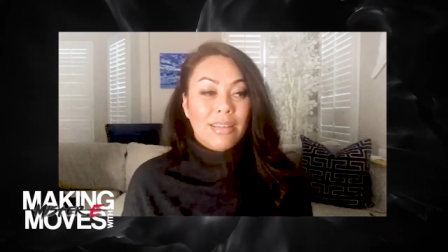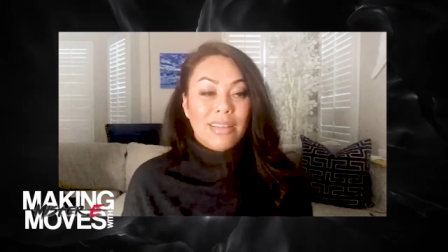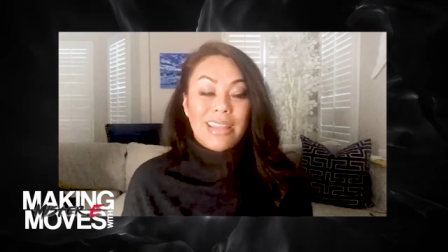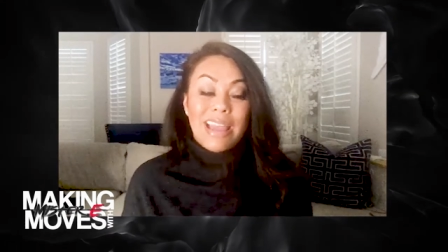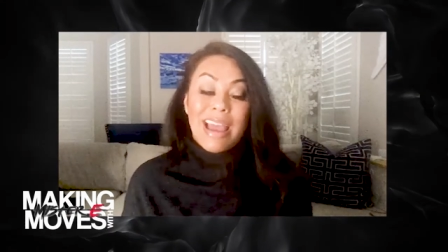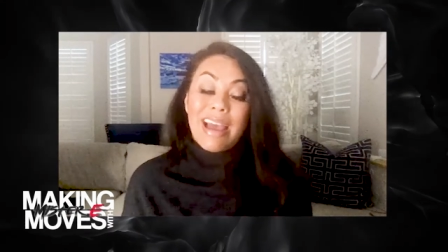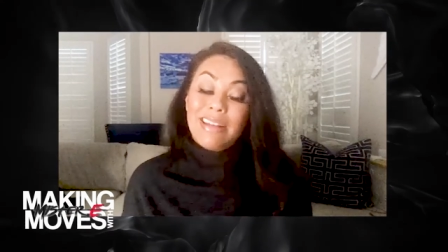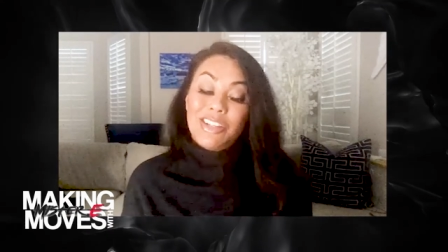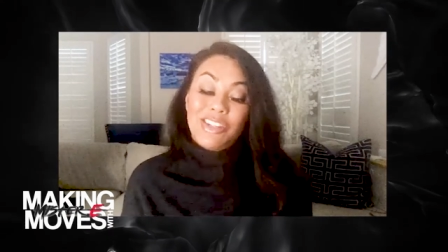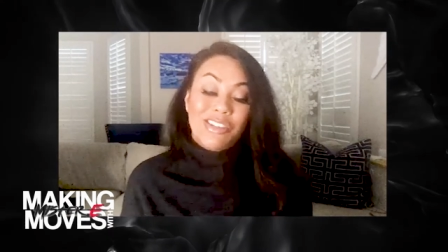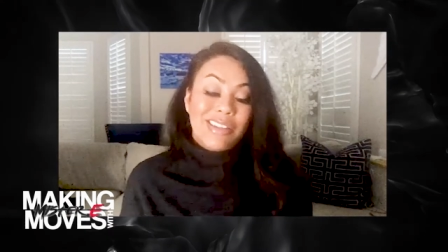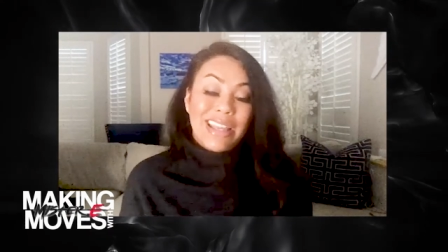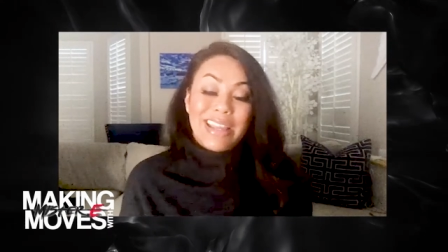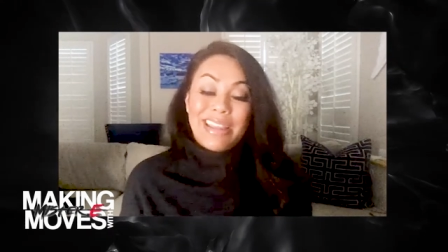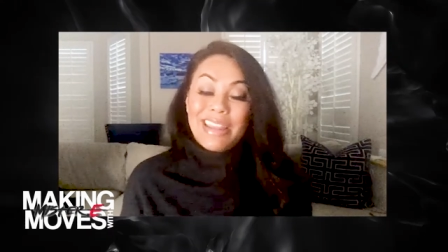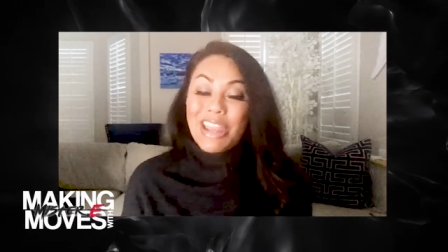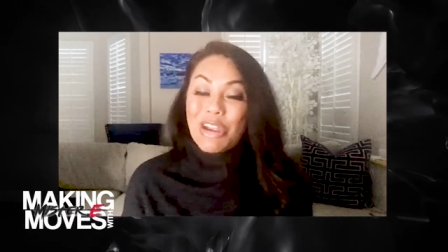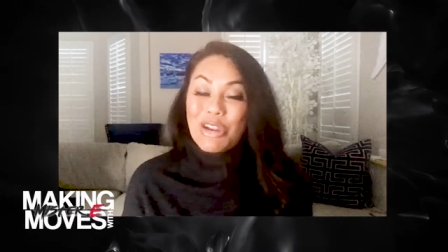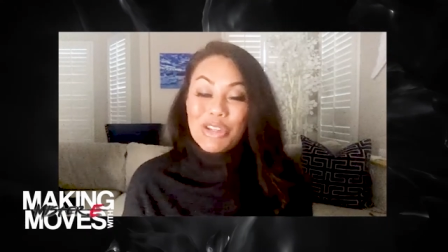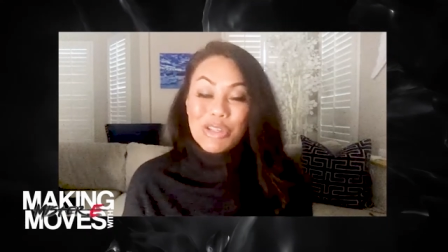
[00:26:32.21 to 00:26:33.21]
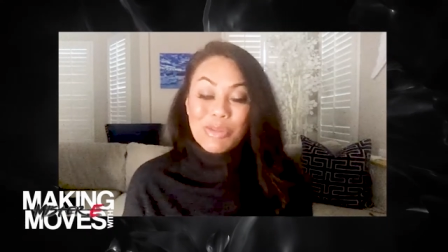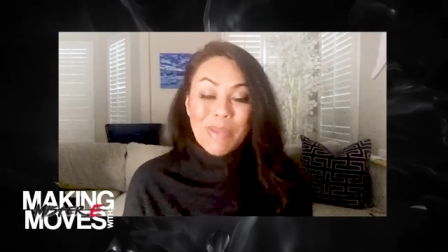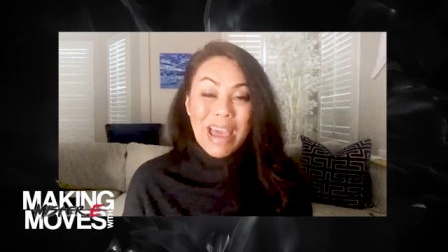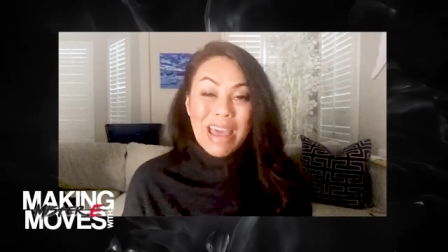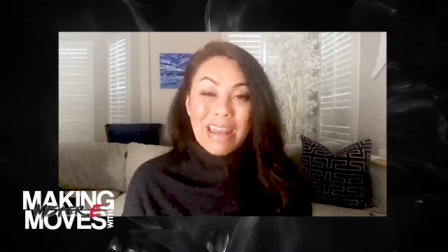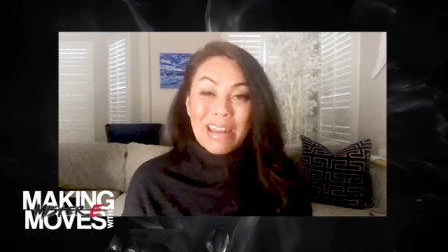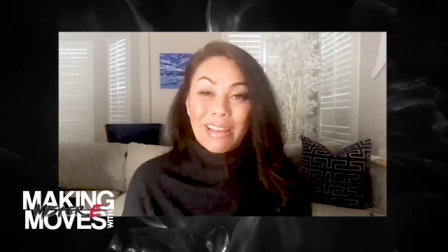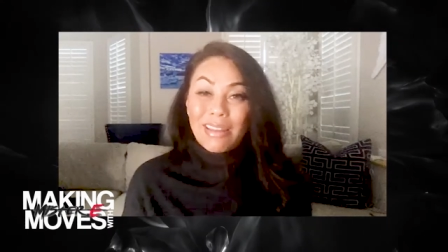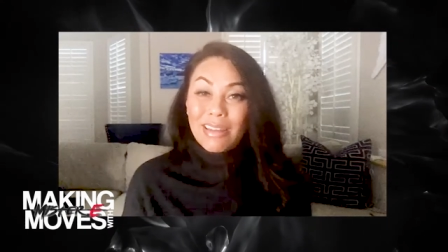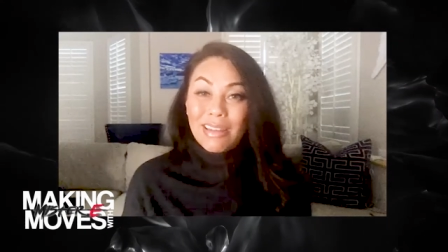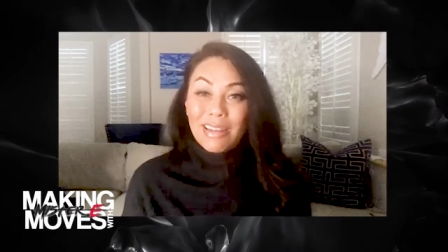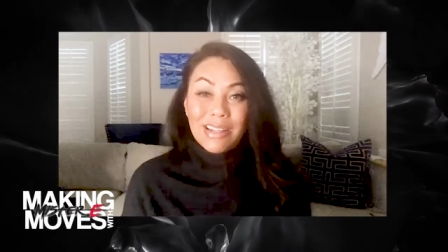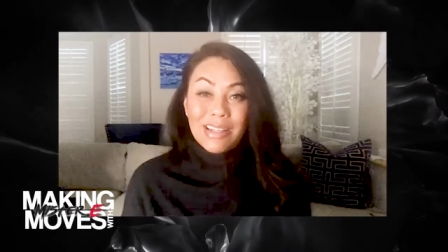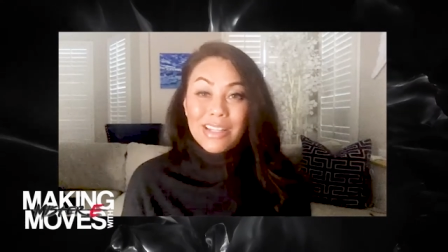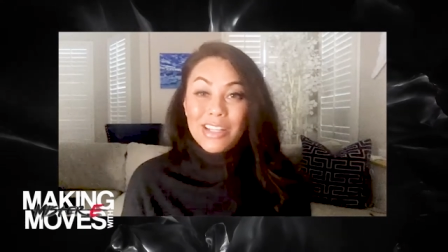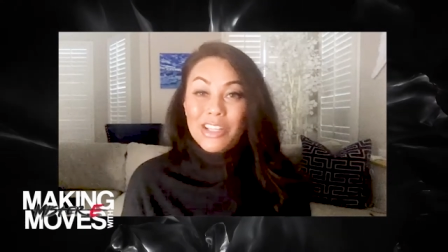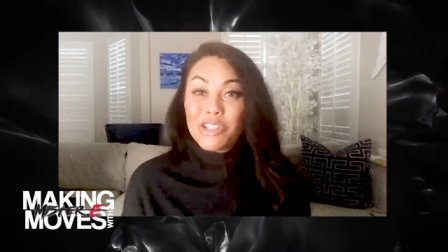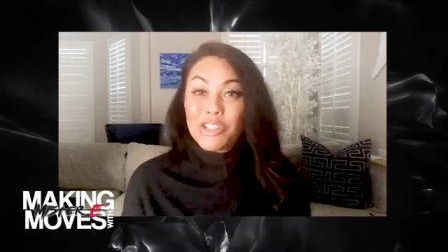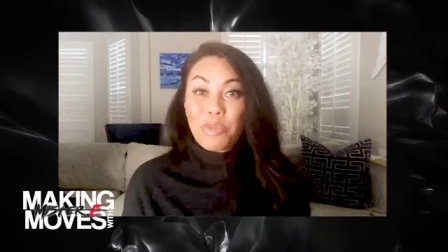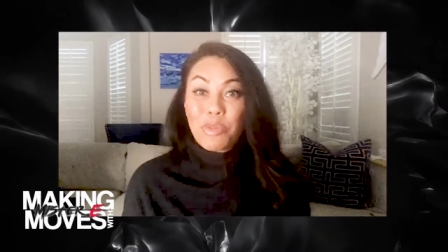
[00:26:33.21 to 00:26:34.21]
yeah, just like charismatic and
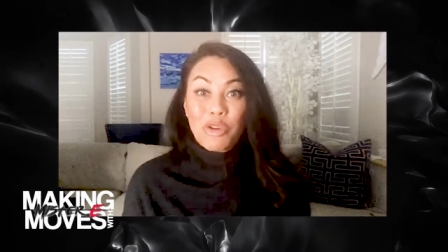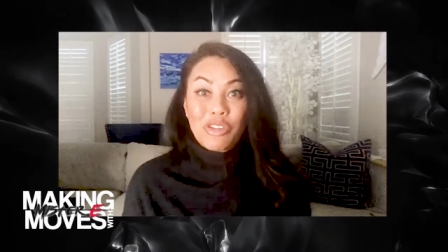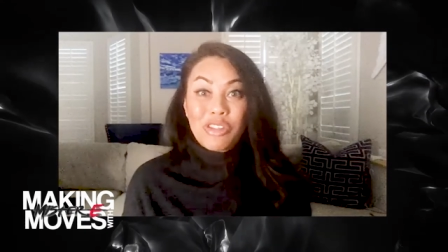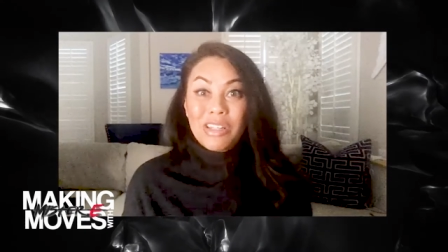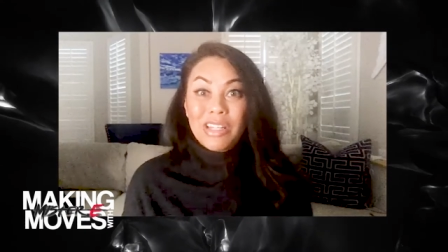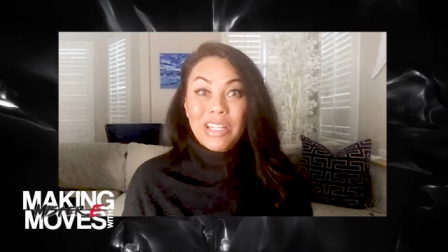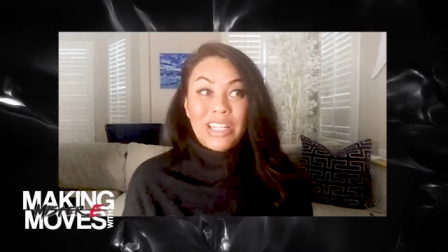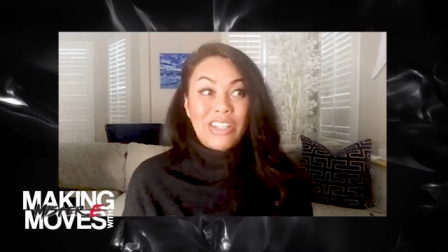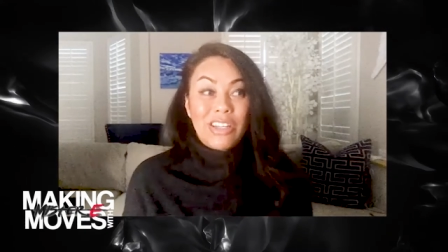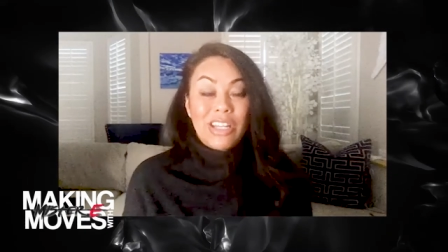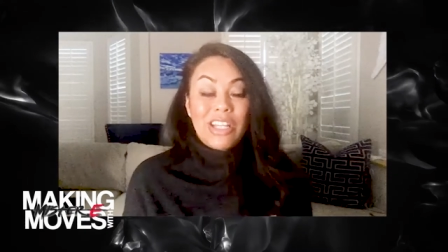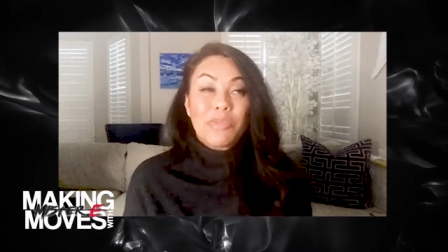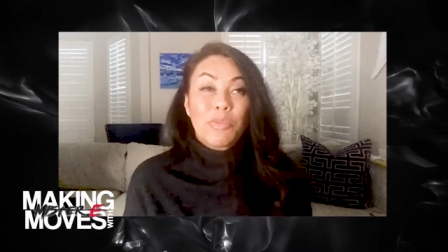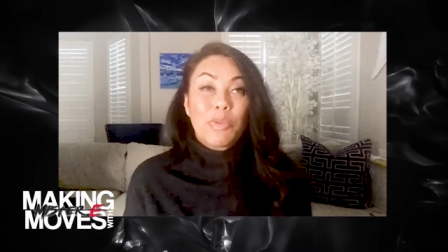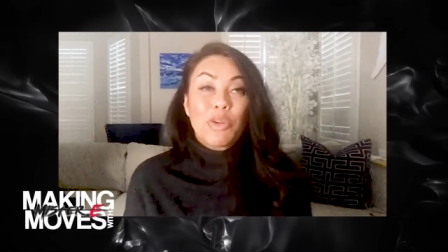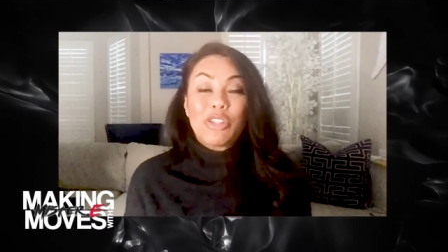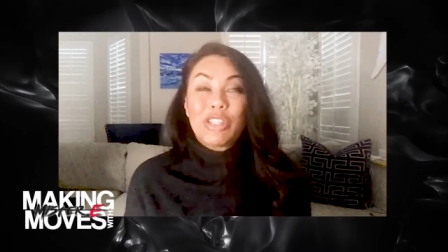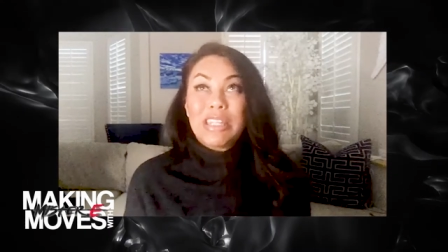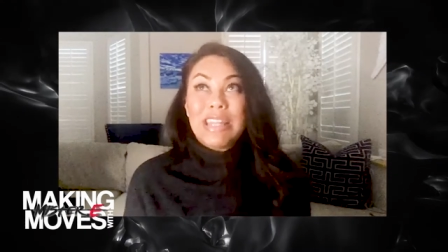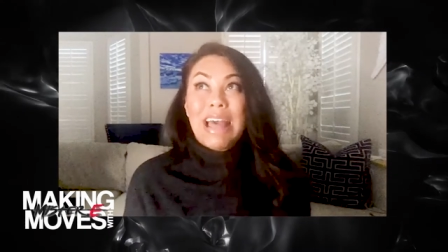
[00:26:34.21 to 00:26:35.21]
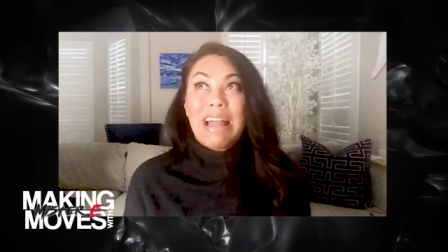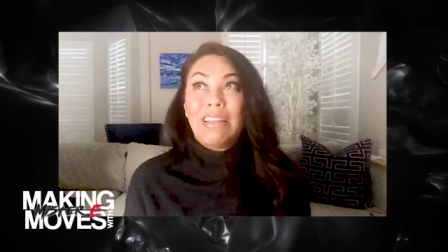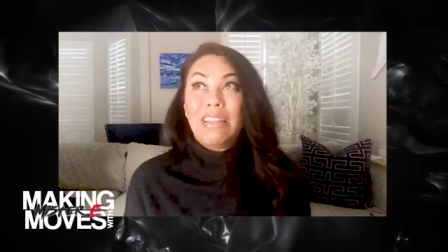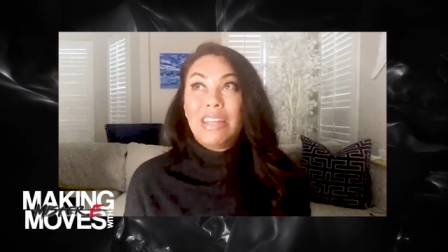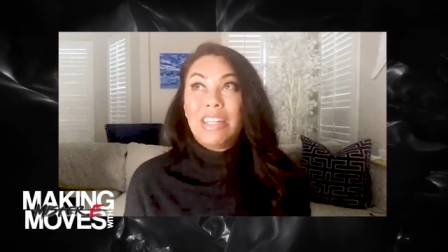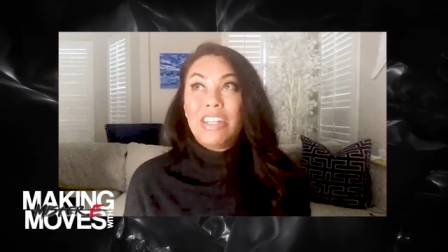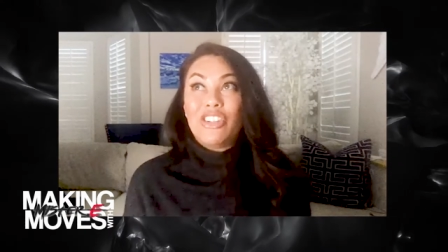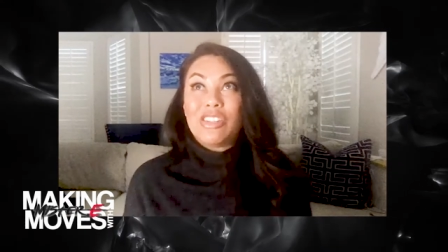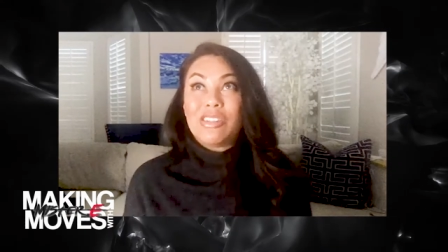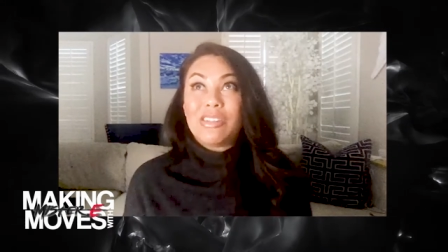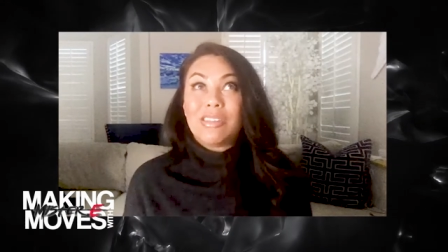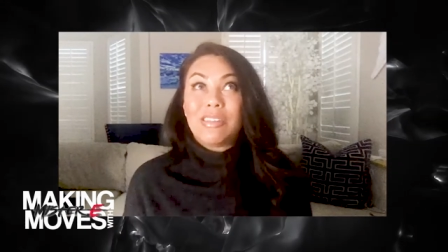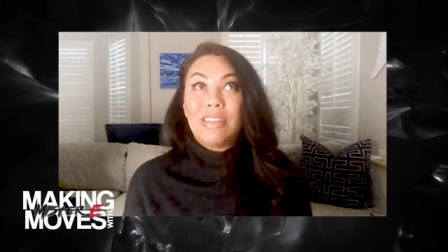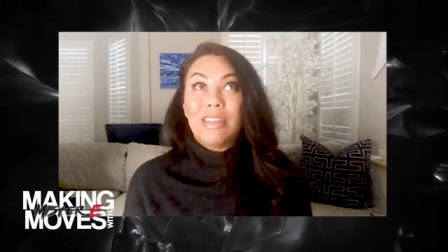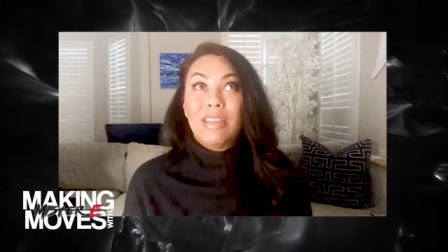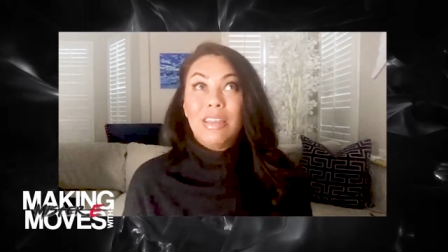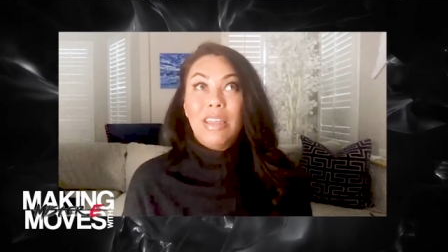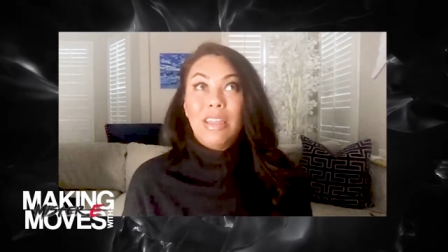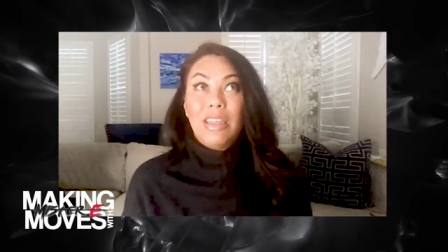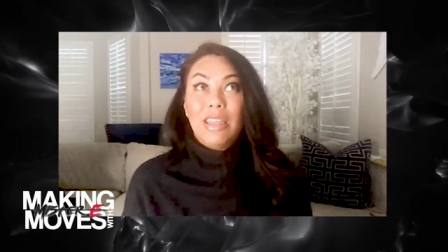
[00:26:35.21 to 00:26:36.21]
his personally his personality just
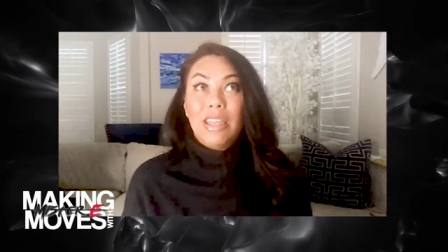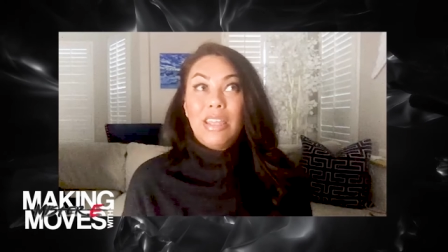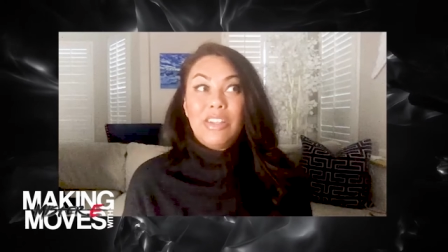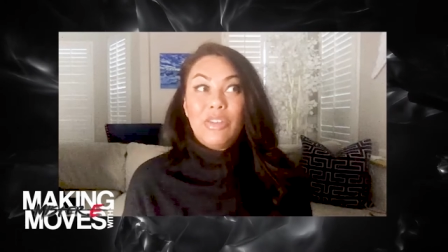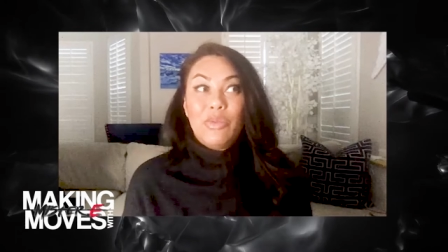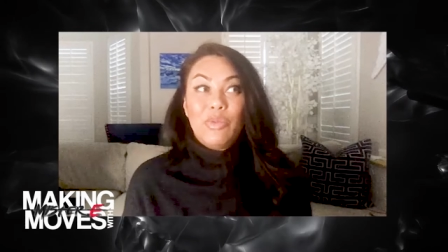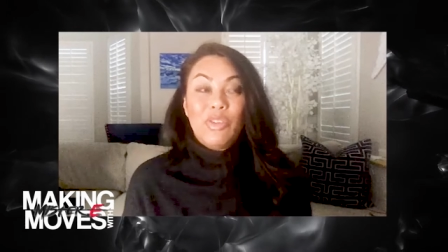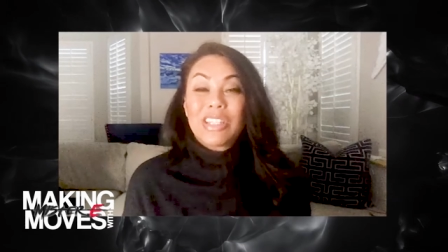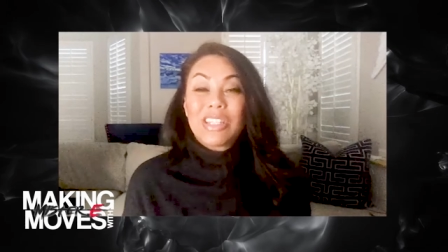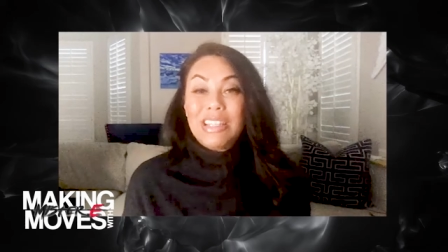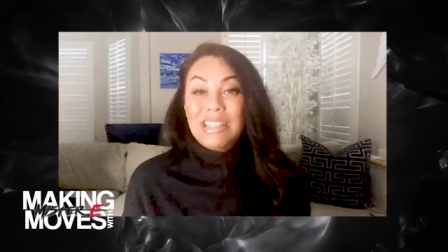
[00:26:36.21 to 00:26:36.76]
it, it was just